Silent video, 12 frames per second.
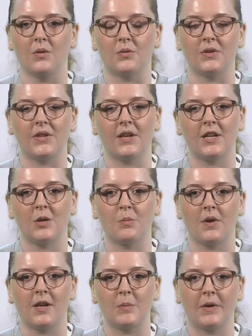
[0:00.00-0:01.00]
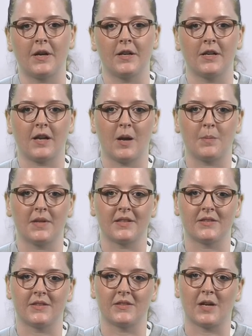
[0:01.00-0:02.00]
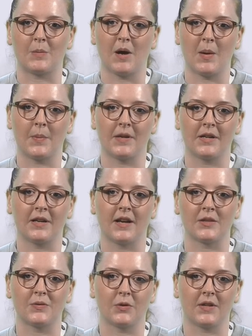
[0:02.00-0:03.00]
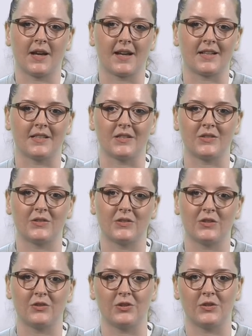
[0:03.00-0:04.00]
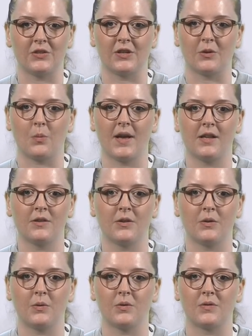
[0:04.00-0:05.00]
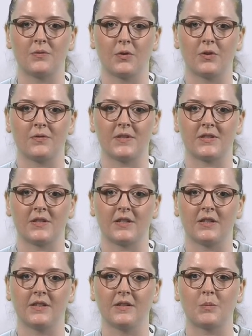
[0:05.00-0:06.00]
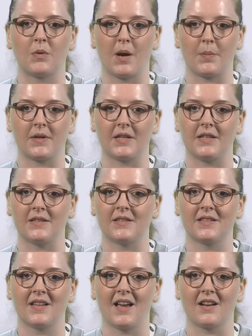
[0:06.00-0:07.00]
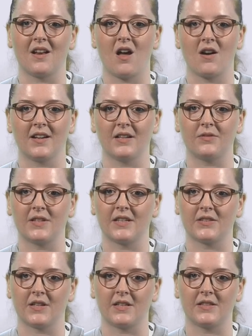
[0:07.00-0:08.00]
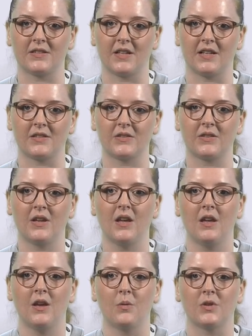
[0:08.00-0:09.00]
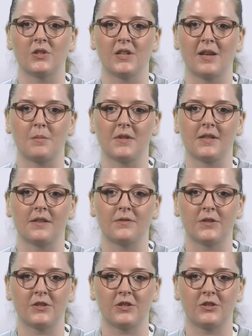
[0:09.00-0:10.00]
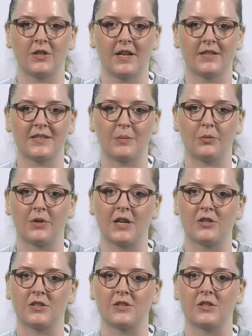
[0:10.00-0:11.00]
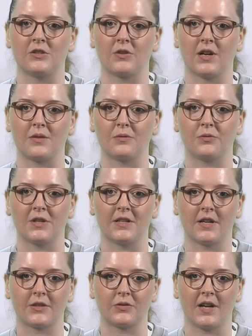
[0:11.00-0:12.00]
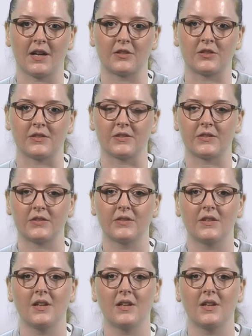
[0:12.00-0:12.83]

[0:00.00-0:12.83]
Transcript: Ruthenium-polypyridyl complexes are popular as photocatalysts due to their well-known photophysical properties and long-lived excited states, which enable efficient charge separation to drive redox reactions.